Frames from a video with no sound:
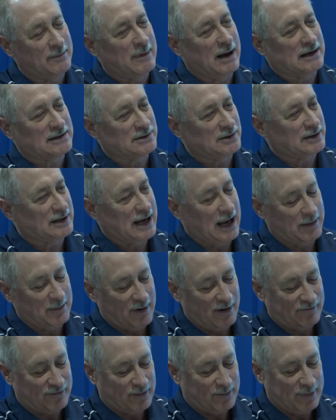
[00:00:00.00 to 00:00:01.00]
Metzler came
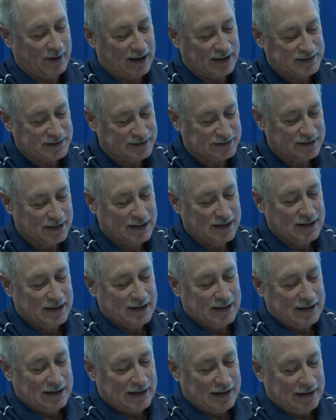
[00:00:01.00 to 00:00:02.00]
off the bench.
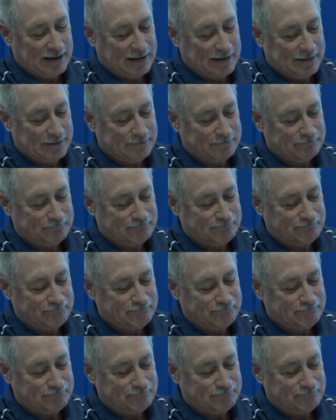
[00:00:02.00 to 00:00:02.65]
Talk